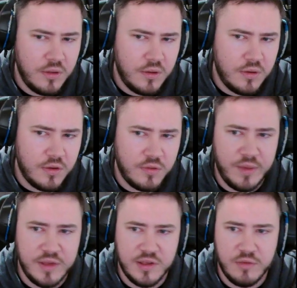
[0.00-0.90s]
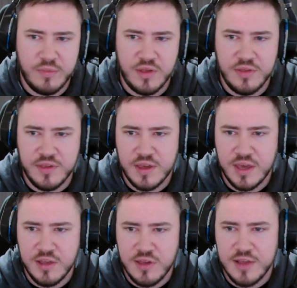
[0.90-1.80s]
because we're basically representing
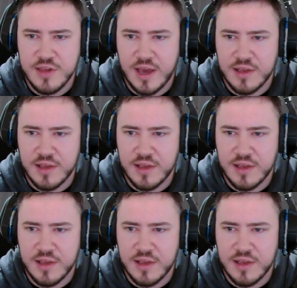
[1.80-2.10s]
king jack jack